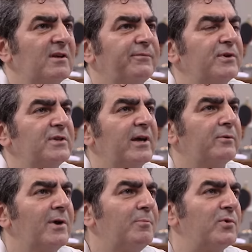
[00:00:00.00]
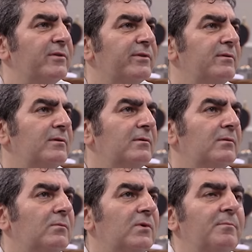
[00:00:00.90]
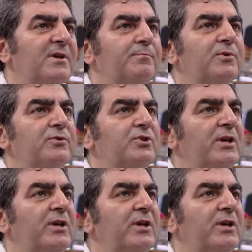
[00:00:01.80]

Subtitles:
are foods I grew up with. What am I supposed to